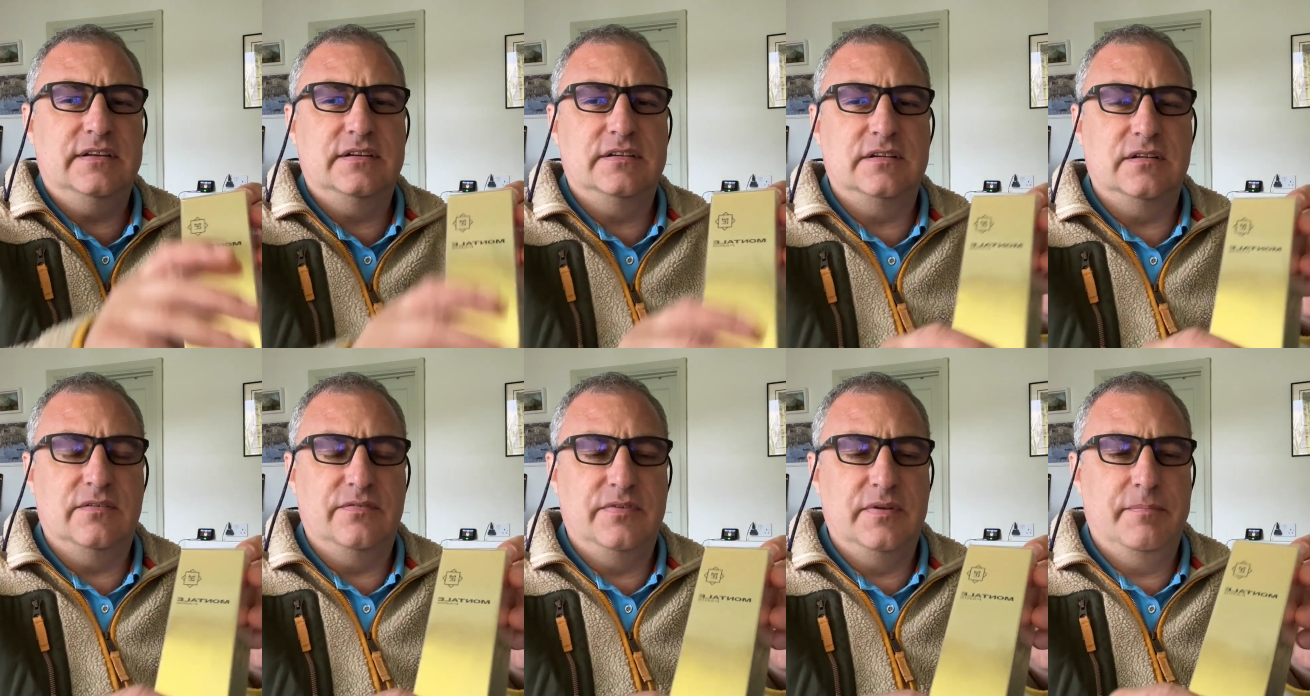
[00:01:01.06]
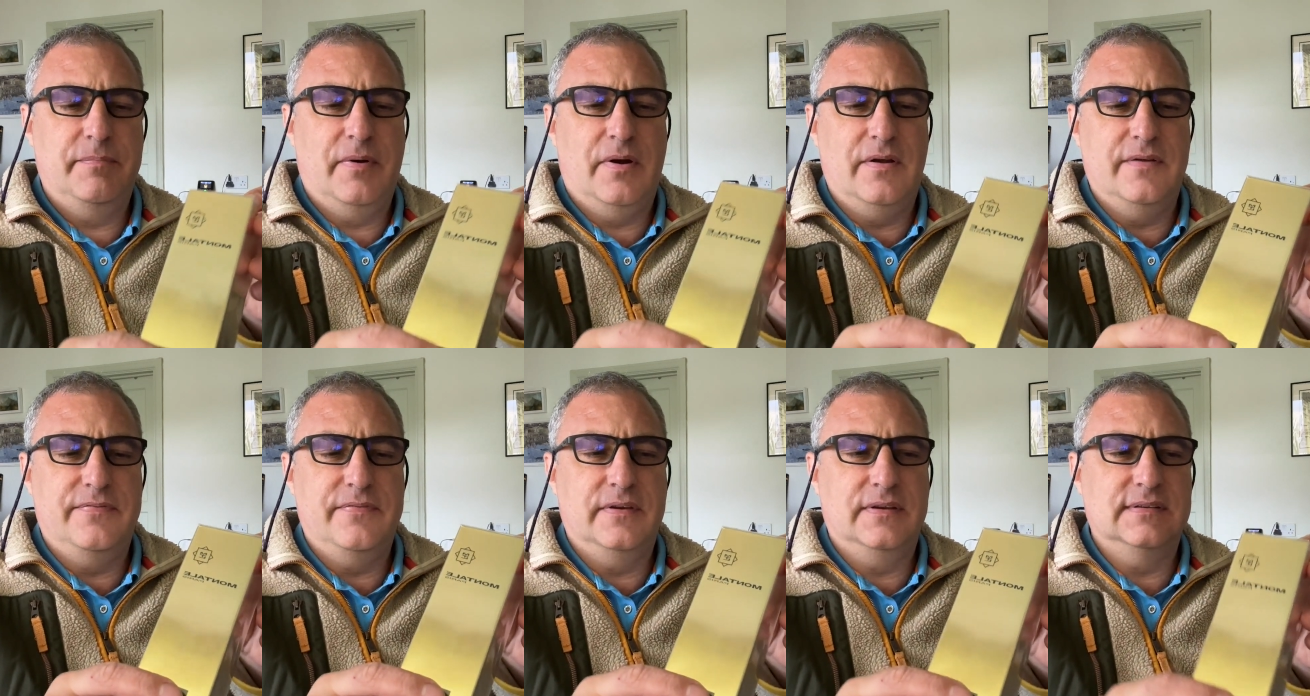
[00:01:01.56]
so if you
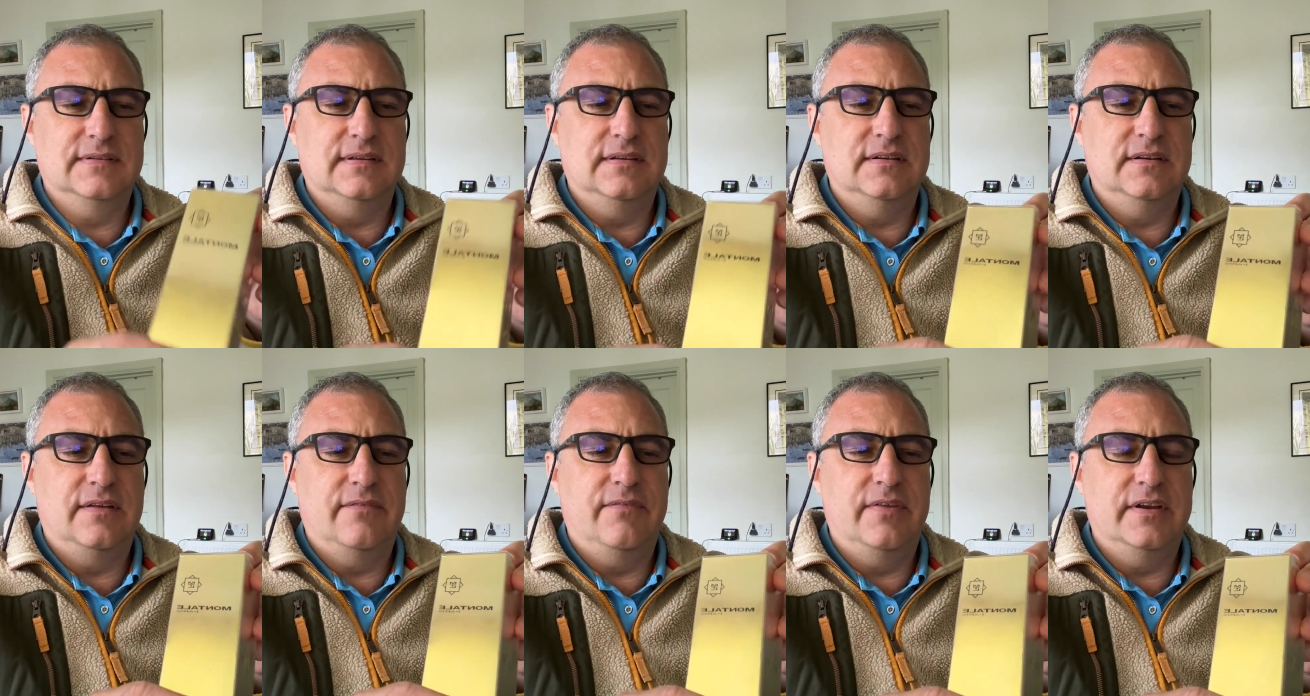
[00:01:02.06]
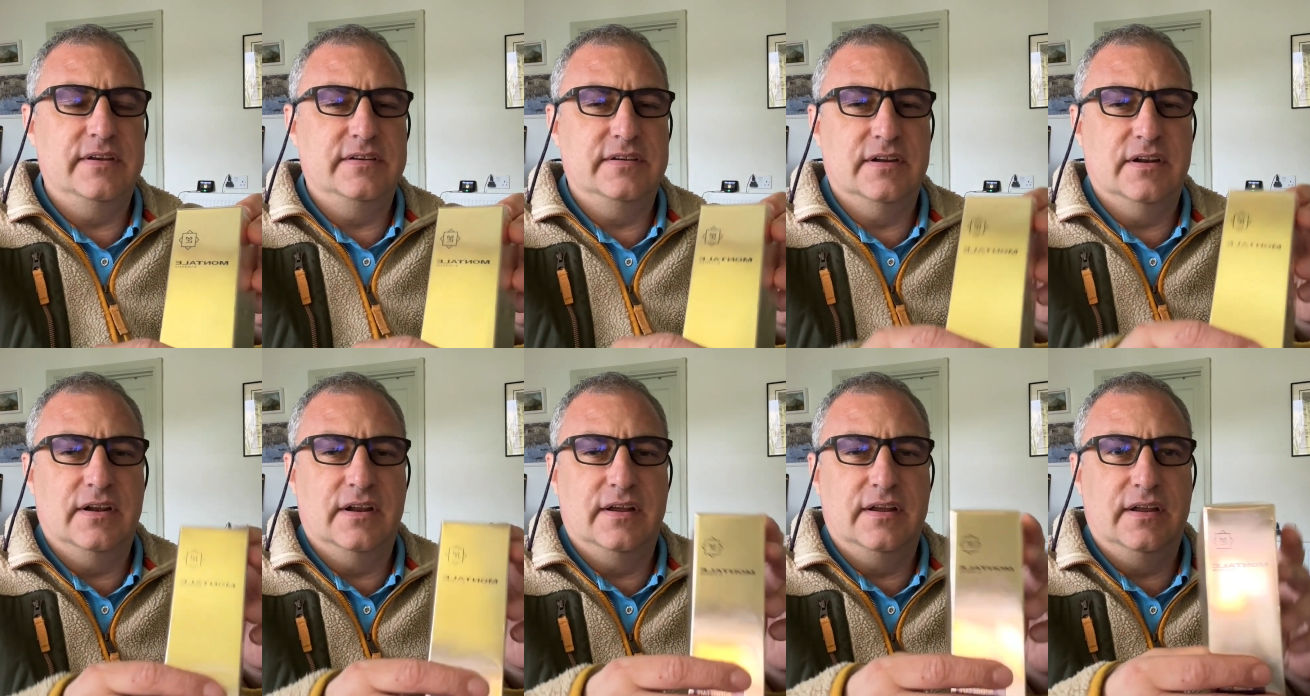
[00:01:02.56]
buy things
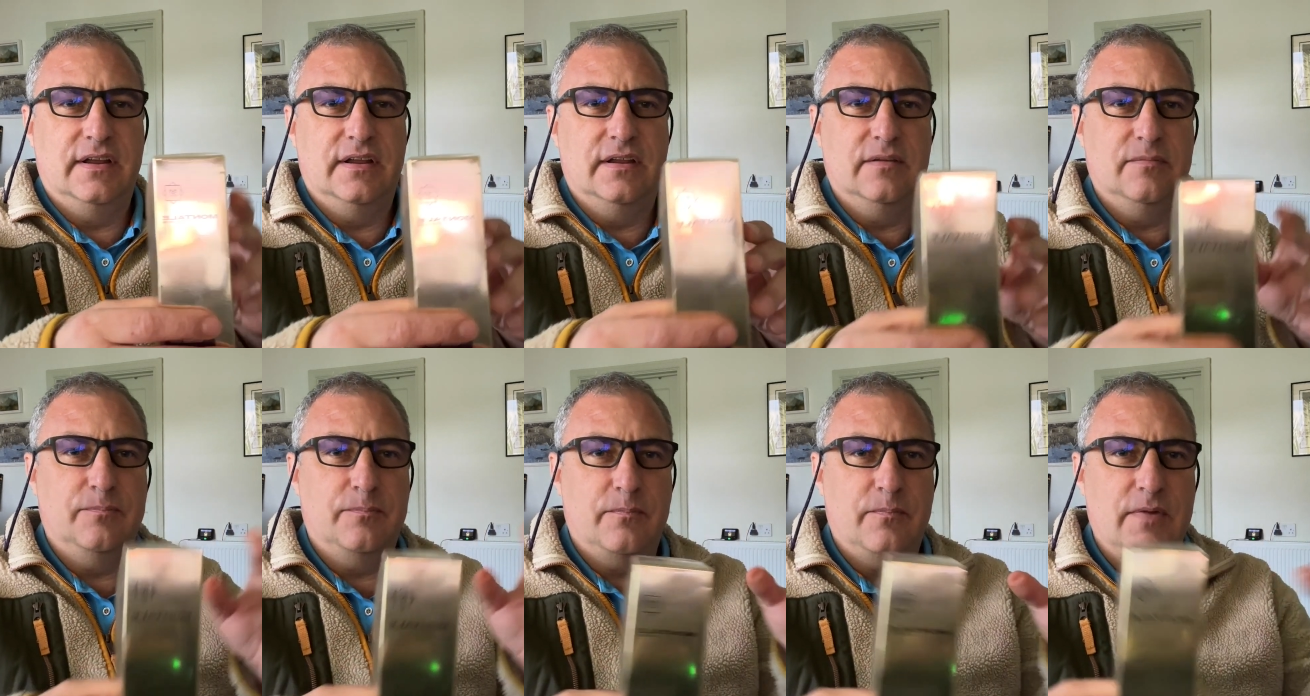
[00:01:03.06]
individually